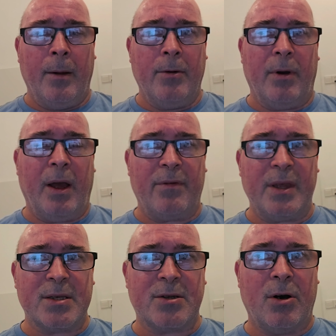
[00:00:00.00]
have
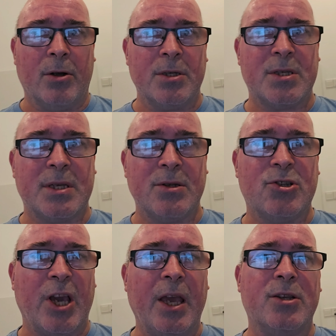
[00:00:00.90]
this constant
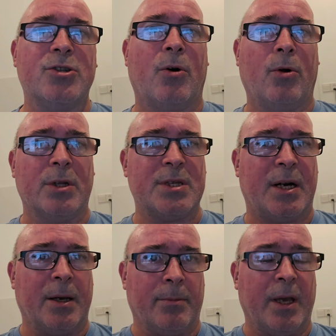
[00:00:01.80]
change all the
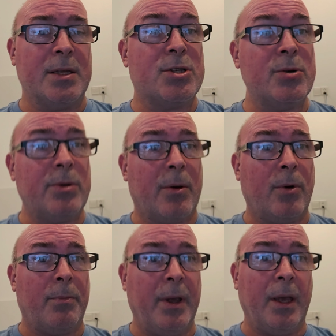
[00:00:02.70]
time, and soon there
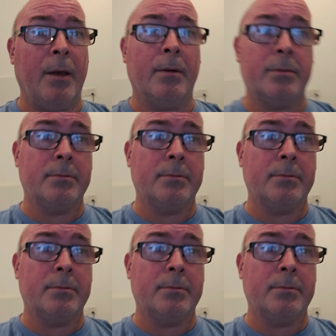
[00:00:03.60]
will be